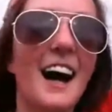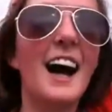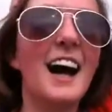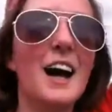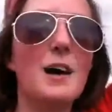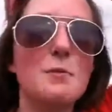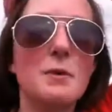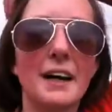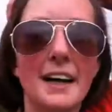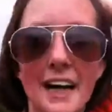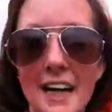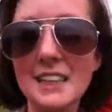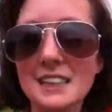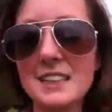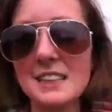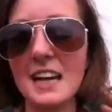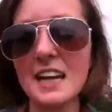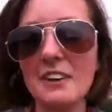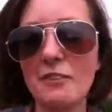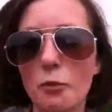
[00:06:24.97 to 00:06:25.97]
I can't
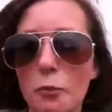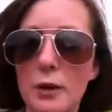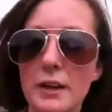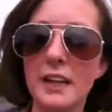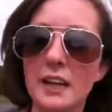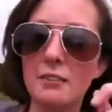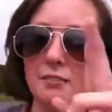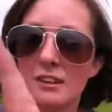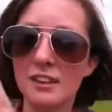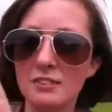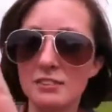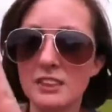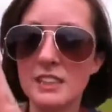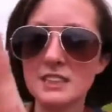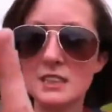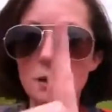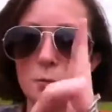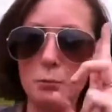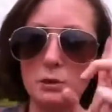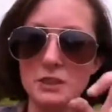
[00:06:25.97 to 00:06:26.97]
decide if I want to get rid of
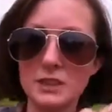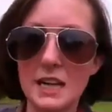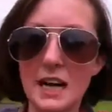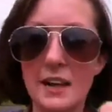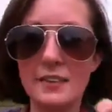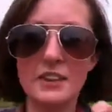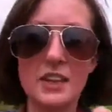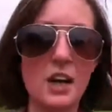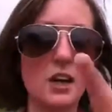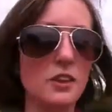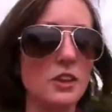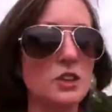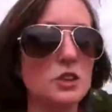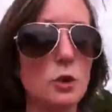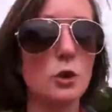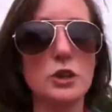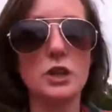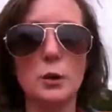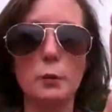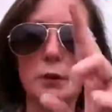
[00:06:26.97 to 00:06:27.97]
these numbers and add the others,
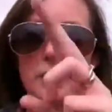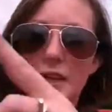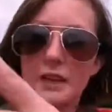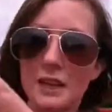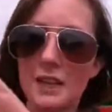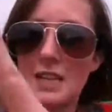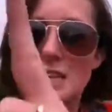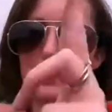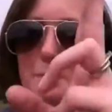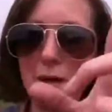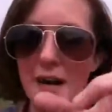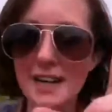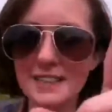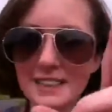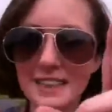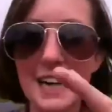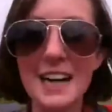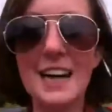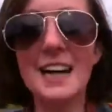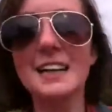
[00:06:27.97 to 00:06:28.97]
or do I want to keep and
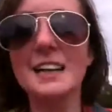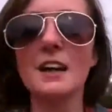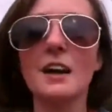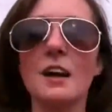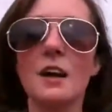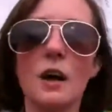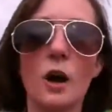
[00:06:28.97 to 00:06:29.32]
add,